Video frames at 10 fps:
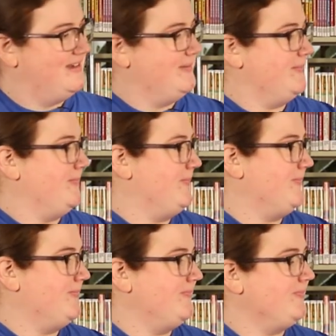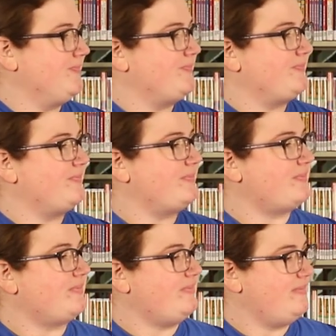
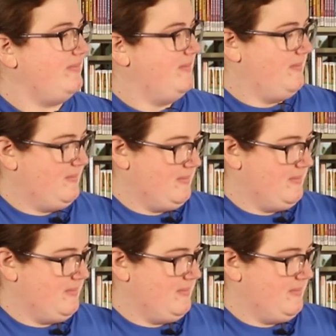Nothing is said.